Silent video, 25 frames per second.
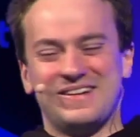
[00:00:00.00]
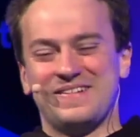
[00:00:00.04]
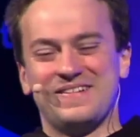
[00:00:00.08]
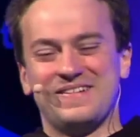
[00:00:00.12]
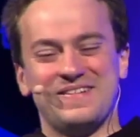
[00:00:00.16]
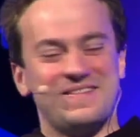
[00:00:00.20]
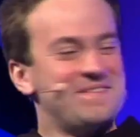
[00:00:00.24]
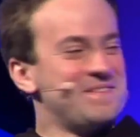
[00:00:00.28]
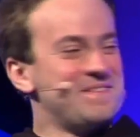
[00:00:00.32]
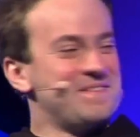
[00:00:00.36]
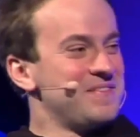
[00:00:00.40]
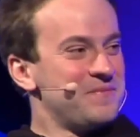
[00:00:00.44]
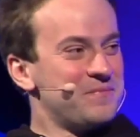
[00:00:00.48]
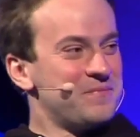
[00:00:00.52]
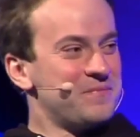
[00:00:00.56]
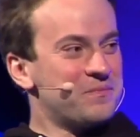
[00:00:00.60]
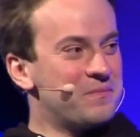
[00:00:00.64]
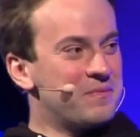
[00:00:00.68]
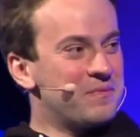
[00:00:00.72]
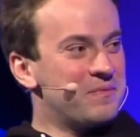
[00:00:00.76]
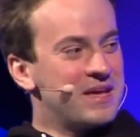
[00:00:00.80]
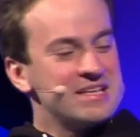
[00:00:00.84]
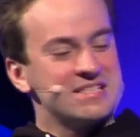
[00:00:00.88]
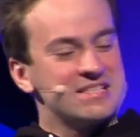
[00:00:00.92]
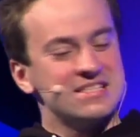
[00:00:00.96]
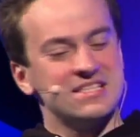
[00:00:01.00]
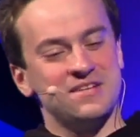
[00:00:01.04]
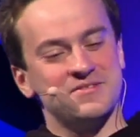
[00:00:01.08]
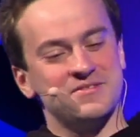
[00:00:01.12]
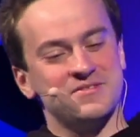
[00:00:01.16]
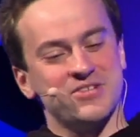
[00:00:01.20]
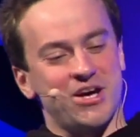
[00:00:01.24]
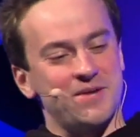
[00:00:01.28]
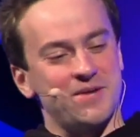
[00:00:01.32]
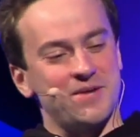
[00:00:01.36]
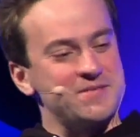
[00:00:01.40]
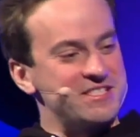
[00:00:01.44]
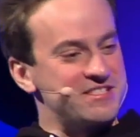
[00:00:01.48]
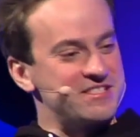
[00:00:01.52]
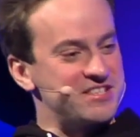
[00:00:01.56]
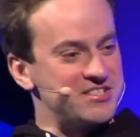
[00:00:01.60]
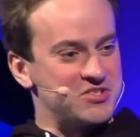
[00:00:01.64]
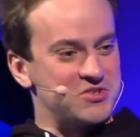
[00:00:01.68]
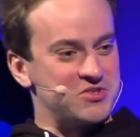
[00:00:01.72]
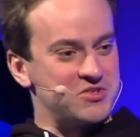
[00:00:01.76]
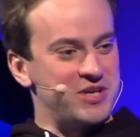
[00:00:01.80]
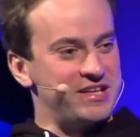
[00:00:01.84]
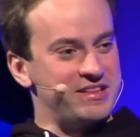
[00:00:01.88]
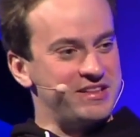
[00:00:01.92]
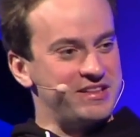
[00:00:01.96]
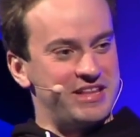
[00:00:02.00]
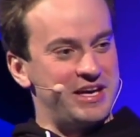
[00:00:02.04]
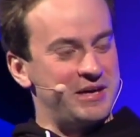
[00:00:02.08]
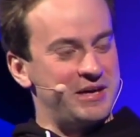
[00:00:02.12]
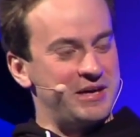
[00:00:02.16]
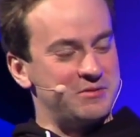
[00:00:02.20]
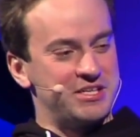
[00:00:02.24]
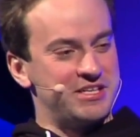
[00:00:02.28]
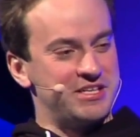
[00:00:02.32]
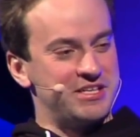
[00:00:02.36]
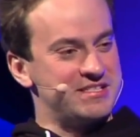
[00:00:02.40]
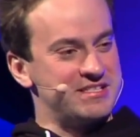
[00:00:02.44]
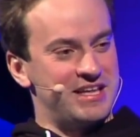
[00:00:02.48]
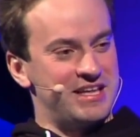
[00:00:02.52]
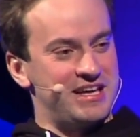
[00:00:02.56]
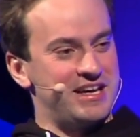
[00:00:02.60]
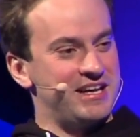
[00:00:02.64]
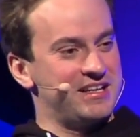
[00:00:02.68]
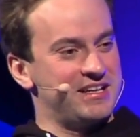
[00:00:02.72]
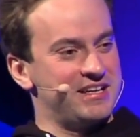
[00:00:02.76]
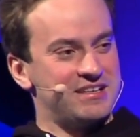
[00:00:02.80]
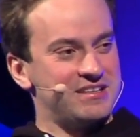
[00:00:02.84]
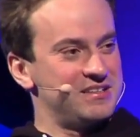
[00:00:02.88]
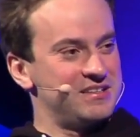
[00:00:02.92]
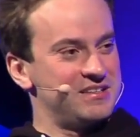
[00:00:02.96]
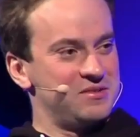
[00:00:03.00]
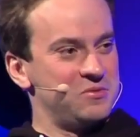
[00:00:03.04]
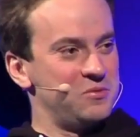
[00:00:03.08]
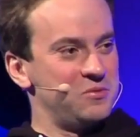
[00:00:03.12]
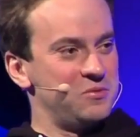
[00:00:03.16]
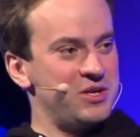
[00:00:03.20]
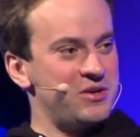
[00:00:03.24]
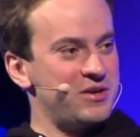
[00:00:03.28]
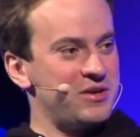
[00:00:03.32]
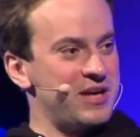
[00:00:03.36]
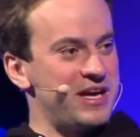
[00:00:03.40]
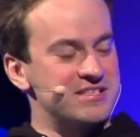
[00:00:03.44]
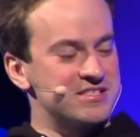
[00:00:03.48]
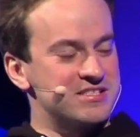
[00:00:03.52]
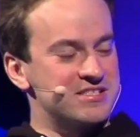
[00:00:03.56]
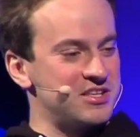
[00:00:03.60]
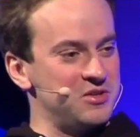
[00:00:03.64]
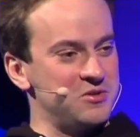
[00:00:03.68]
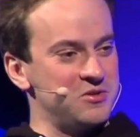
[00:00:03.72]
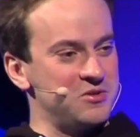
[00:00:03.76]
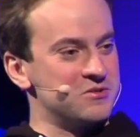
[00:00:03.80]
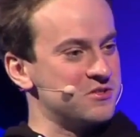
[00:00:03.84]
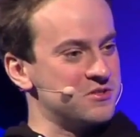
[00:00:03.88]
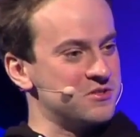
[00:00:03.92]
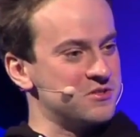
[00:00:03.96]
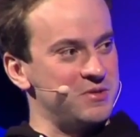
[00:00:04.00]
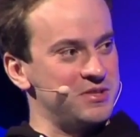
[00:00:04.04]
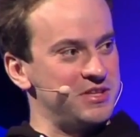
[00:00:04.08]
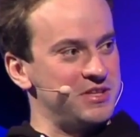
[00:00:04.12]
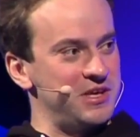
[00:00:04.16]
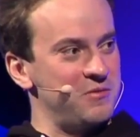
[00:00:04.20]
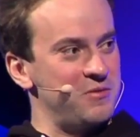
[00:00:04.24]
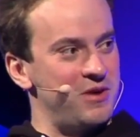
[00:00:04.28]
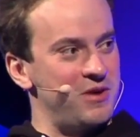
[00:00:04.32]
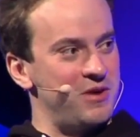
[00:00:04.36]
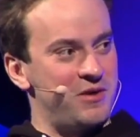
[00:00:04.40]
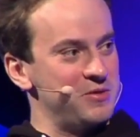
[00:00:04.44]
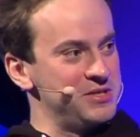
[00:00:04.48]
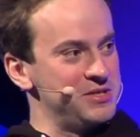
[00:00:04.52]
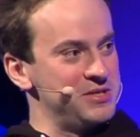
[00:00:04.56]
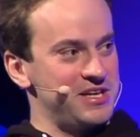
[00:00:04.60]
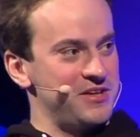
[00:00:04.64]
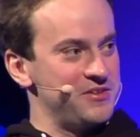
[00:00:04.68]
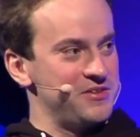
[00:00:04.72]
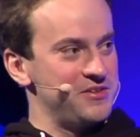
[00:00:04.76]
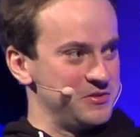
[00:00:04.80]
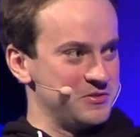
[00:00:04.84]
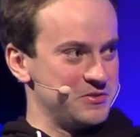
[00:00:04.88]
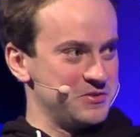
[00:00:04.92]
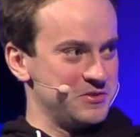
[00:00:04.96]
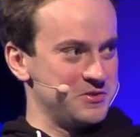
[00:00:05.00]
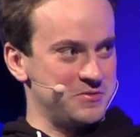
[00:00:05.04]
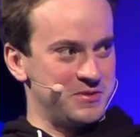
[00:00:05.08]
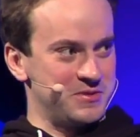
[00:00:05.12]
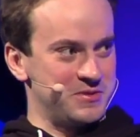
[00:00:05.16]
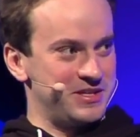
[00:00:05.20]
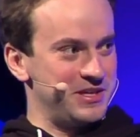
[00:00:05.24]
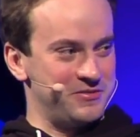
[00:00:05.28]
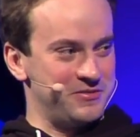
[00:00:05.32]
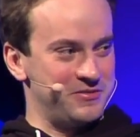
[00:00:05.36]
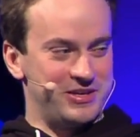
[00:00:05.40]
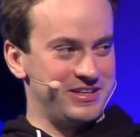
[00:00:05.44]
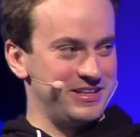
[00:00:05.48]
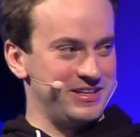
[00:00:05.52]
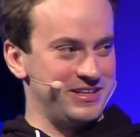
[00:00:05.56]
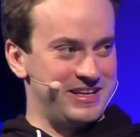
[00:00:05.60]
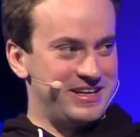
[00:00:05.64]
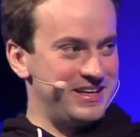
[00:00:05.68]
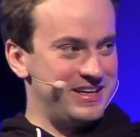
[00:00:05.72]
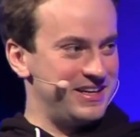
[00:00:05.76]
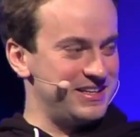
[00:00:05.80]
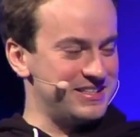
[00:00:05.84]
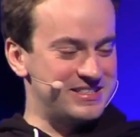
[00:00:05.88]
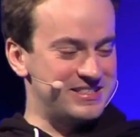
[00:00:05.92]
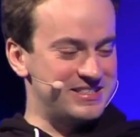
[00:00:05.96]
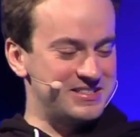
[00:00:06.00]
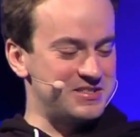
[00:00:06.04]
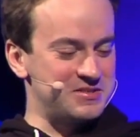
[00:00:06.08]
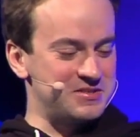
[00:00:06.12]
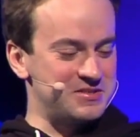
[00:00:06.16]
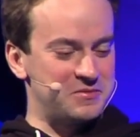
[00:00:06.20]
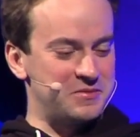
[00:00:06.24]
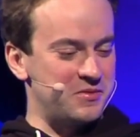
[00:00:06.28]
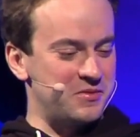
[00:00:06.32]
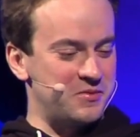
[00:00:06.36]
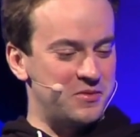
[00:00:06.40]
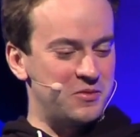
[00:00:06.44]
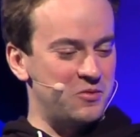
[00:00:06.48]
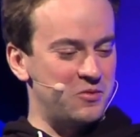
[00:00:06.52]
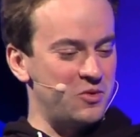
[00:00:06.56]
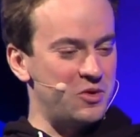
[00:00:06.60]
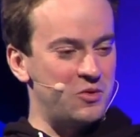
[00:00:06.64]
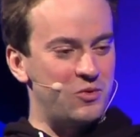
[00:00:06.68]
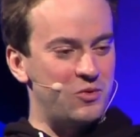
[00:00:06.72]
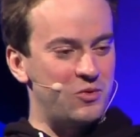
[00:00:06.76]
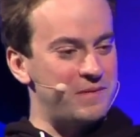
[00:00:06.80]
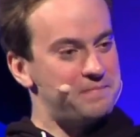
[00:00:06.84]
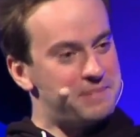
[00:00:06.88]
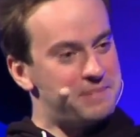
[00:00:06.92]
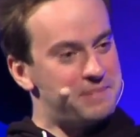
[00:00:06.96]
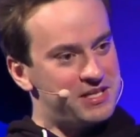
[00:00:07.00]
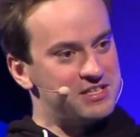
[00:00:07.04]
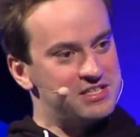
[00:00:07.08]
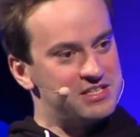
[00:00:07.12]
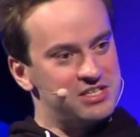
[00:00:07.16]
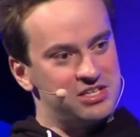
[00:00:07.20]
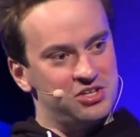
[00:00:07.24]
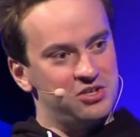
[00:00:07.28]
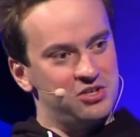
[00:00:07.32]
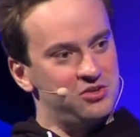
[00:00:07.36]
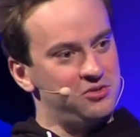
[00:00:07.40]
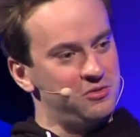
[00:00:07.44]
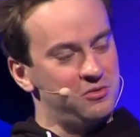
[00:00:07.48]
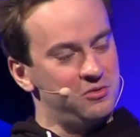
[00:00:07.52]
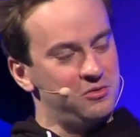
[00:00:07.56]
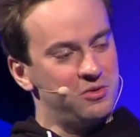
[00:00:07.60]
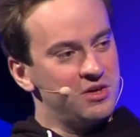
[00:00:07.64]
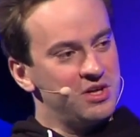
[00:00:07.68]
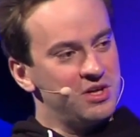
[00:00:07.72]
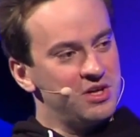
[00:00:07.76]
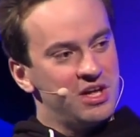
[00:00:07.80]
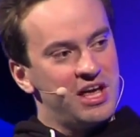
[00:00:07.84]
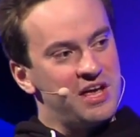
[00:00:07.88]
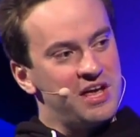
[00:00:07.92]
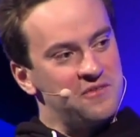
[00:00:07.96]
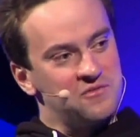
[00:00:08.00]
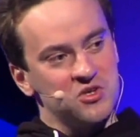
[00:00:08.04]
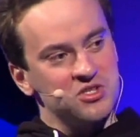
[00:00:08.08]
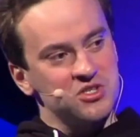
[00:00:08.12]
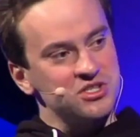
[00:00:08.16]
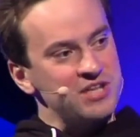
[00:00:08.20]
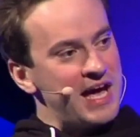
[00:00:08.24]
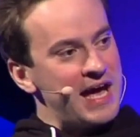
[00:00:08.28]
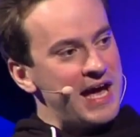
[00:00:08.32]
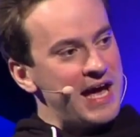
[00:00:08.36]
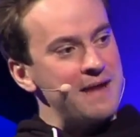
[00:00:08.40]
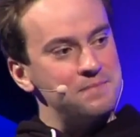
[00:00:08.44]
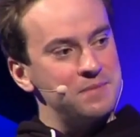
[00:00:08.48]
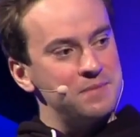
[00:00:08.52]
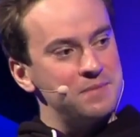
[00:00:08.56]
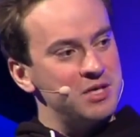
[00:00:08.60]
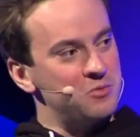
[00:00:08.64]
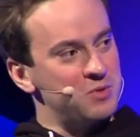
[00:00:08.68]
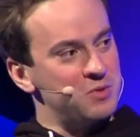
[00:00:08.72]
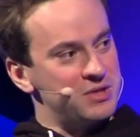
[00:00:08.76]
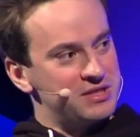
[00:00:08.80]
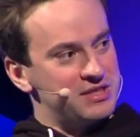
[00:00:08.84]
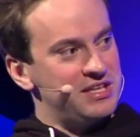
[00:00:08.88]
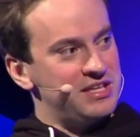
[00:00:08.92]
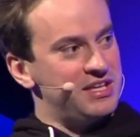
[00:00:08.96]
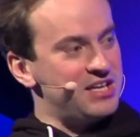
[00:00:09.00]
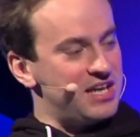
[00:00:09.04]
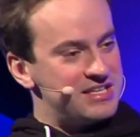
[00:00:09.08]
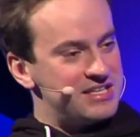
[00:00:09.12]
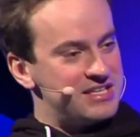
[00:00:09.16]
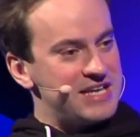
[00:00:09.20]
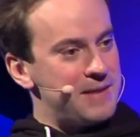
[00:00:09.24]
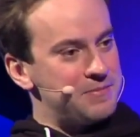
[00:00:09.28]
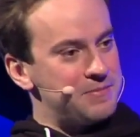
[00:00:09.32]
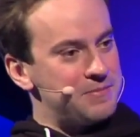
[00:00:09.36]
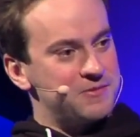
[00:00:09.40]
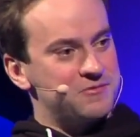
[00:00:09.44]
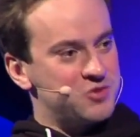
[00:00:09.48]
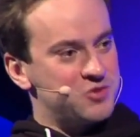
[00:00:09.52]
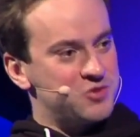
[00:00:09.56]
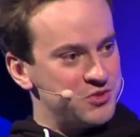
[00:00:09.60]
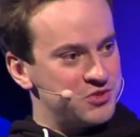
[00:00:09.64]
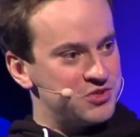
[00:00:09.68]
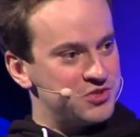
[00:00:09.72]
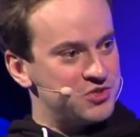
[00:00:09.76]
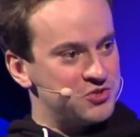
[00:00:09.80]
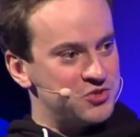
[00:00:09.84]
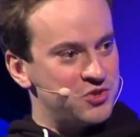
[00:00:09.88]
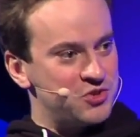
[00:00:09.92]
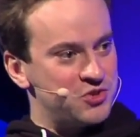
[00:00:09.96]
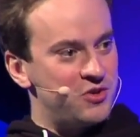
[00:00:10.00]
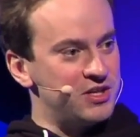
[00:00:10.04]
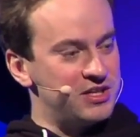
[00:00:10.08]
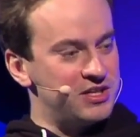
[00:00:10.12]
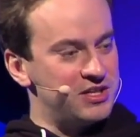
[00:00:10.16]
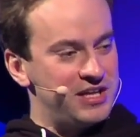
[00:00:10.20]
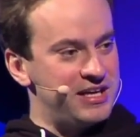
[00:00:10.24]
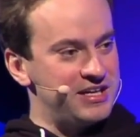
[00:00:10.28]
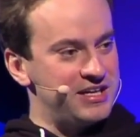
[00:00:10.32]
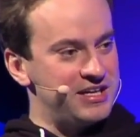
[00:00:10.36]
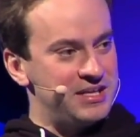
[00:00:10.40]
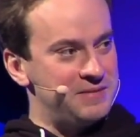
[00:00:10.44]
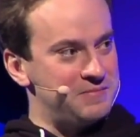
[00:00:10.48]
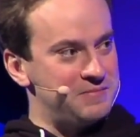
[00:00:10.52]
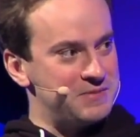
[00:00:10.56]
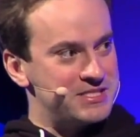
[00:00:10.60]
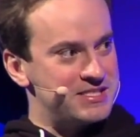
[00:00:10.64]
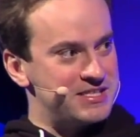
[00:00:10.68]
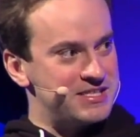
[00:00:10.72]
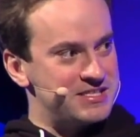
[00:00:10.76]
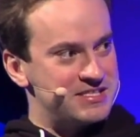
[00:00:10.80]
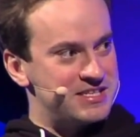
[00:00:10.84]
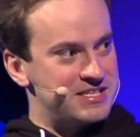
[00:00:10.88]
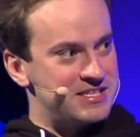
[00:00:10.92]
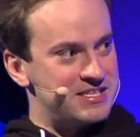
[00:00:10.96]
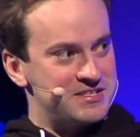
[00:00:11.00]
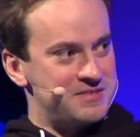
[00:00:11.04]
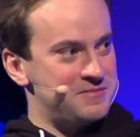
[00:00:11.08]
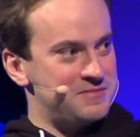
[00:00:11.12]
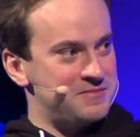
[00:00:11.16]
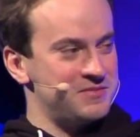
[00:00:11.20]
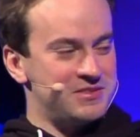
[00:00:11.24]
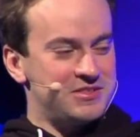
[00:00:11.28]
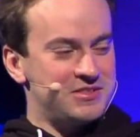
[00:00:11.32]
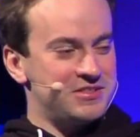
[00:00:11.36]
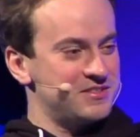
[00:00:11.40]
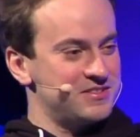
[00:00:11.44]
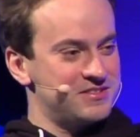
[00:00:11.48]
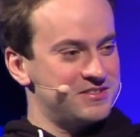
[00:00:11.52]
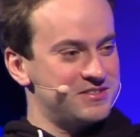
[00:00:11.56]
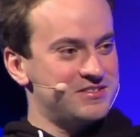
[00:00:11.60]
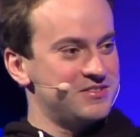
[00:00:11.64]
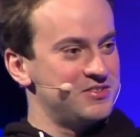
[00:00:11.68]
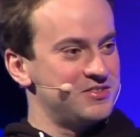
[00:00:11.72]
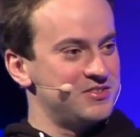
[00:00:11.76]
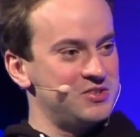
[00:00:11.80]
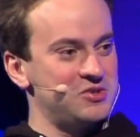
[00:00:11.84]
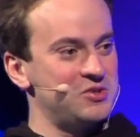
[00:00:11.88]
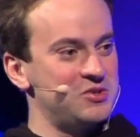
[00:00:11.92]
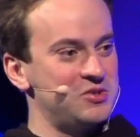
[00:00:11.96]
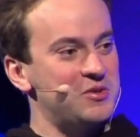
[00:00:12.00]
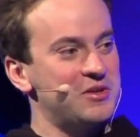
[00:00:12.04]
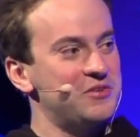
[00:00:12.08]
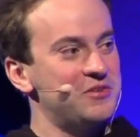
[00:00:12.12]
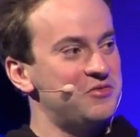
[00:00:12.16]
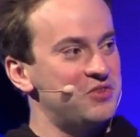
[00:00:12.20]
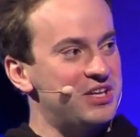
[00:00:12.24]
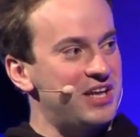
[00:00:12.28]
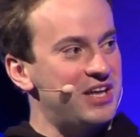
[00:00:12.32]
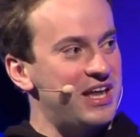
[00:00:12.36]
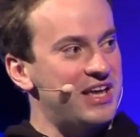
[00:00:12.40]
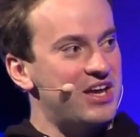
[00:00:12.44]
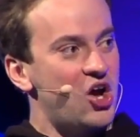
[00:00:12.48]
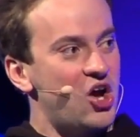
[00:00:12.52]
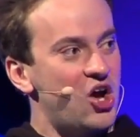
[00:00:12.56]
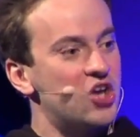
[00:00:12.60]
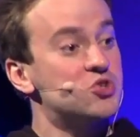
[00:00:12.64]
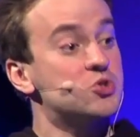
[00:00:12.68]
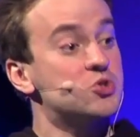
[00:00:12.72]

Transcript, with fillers: what, what are they? Steve Jobs does this great thing where he's like, we don't ask the users what they want, we tell the users tell what them, they want. Yeah. yeah. It's, it's, we're, we're, building you, if you're happy with the adaptive cruise control and lane keep assist system, you're, you don't even like